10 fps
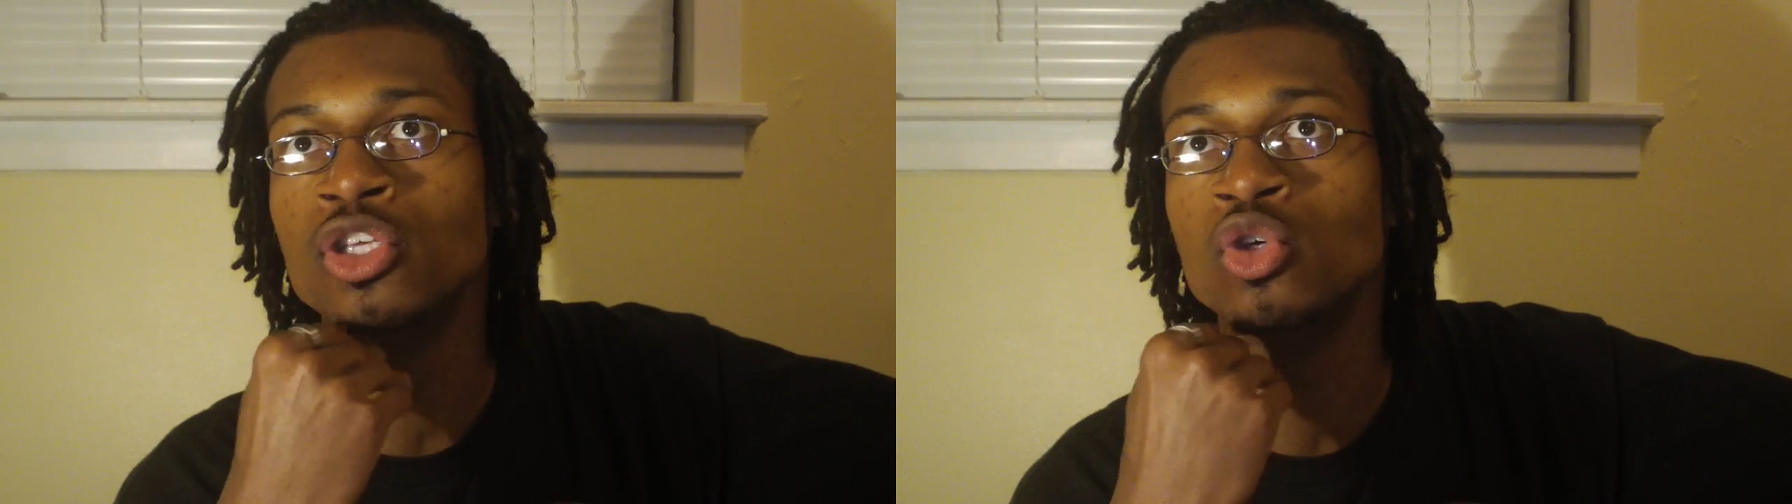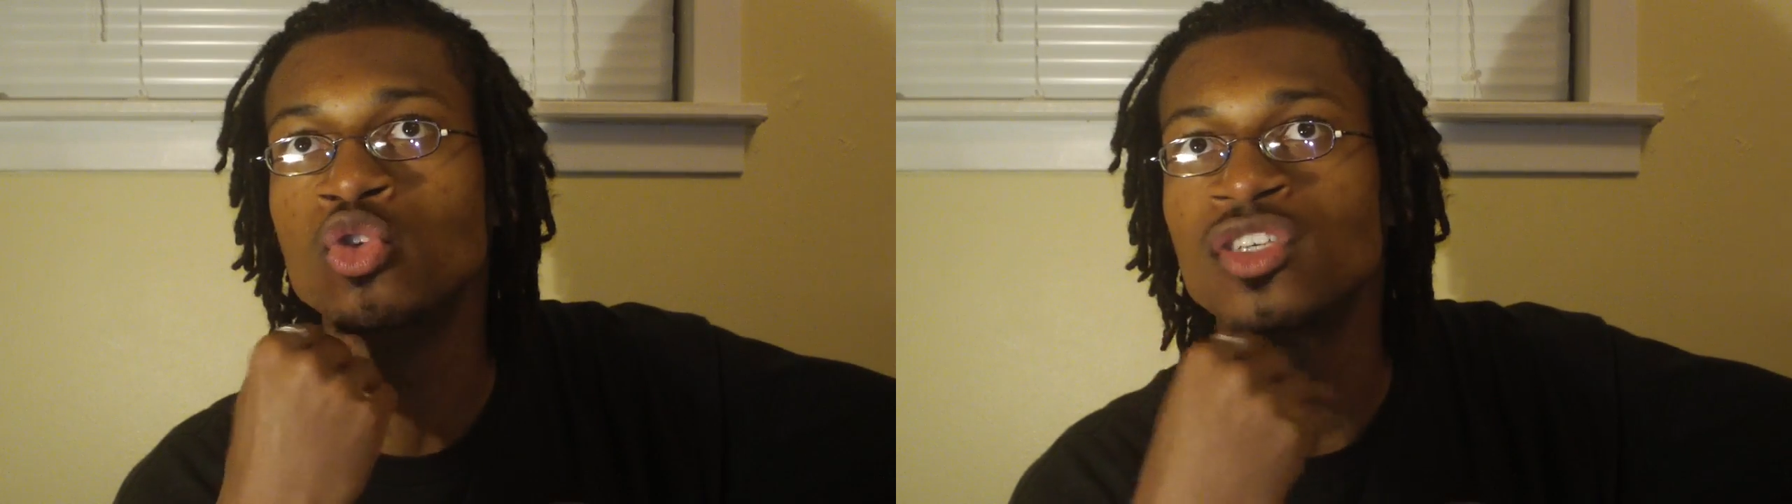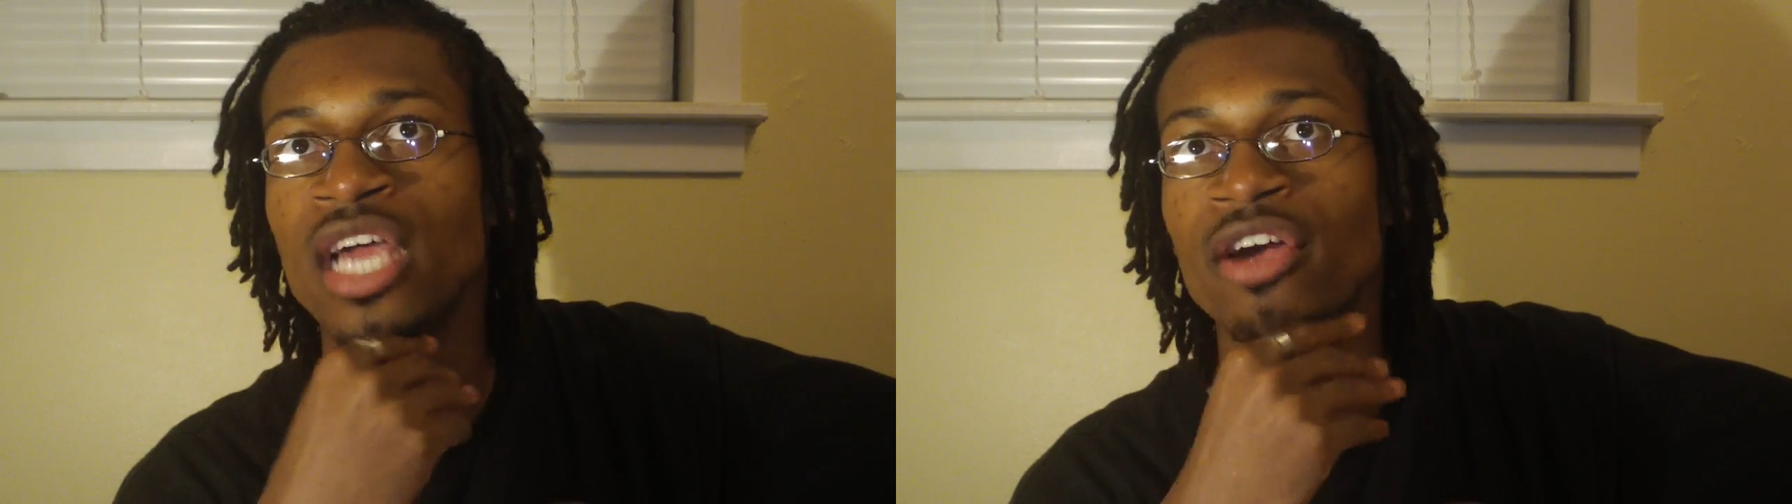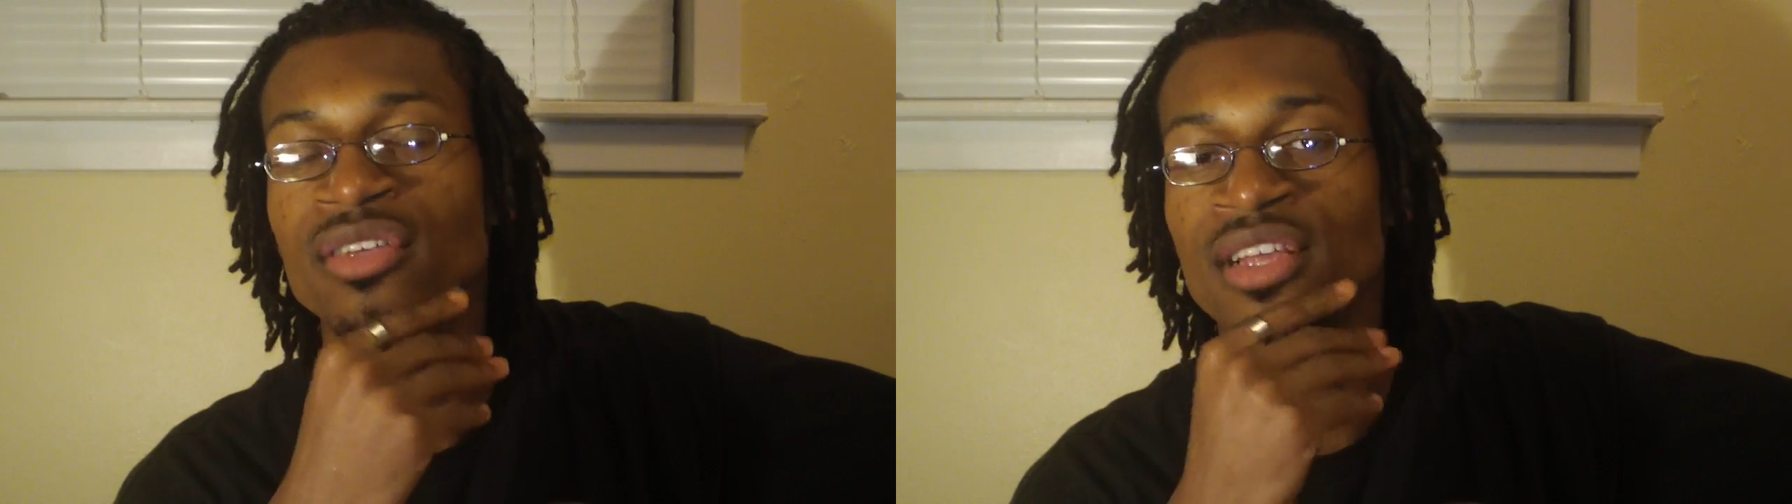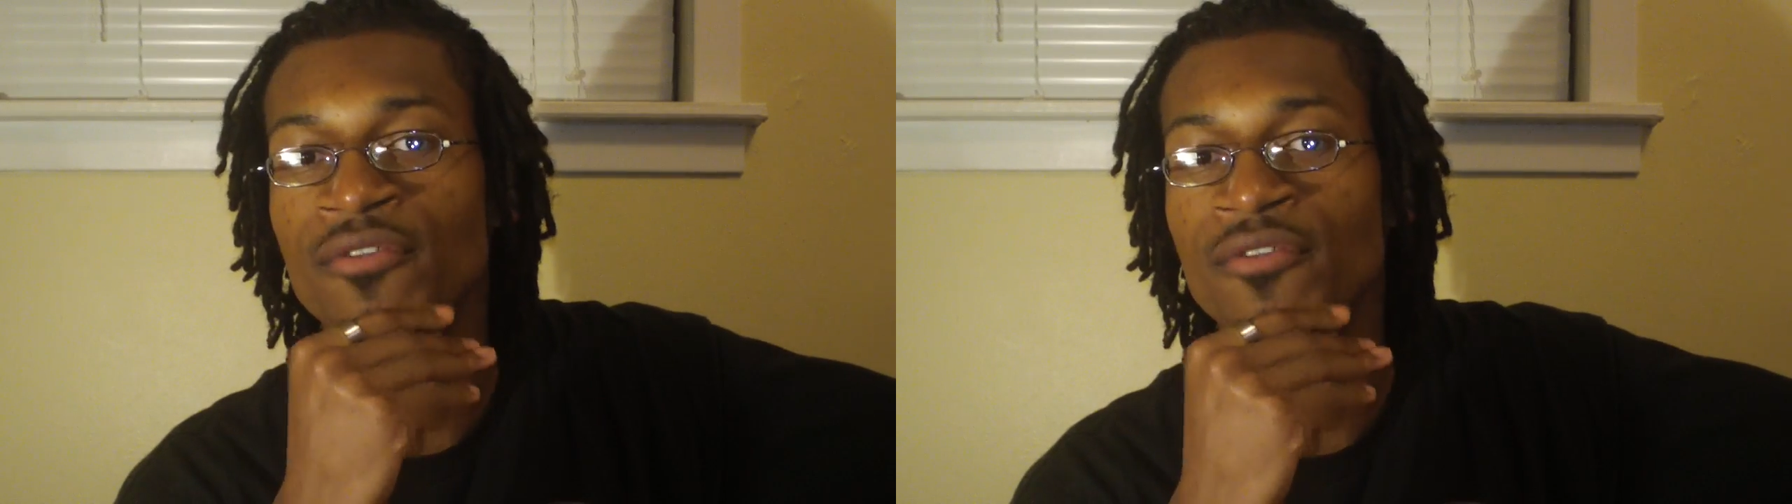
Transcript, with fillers: used Tara's